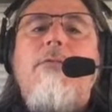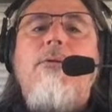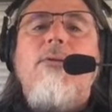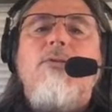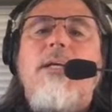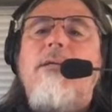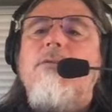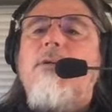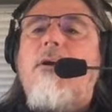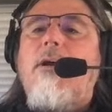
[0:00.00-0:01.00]
through the
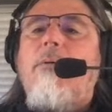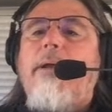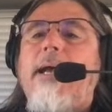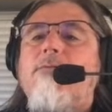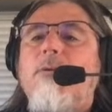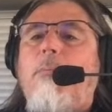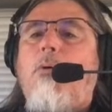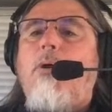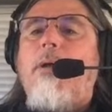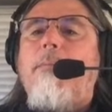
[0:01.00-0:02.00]
sales target. We have
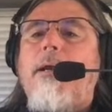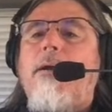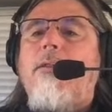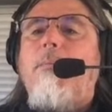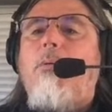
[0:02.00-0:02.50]
support up there at the